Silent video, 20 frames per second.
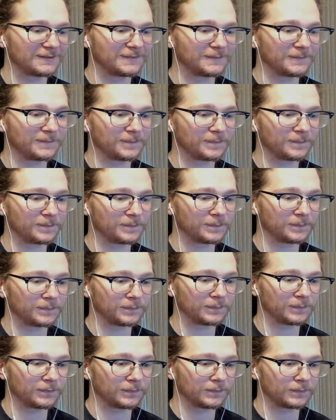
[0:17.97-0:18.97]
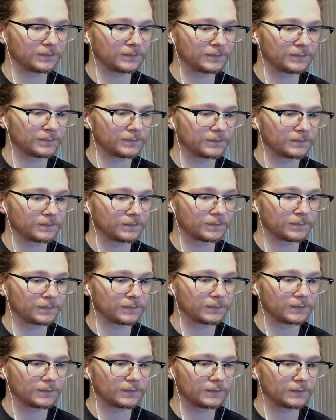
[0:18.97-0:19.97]

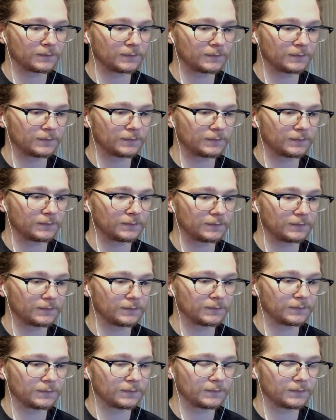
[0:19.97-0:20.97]
(no one is talking)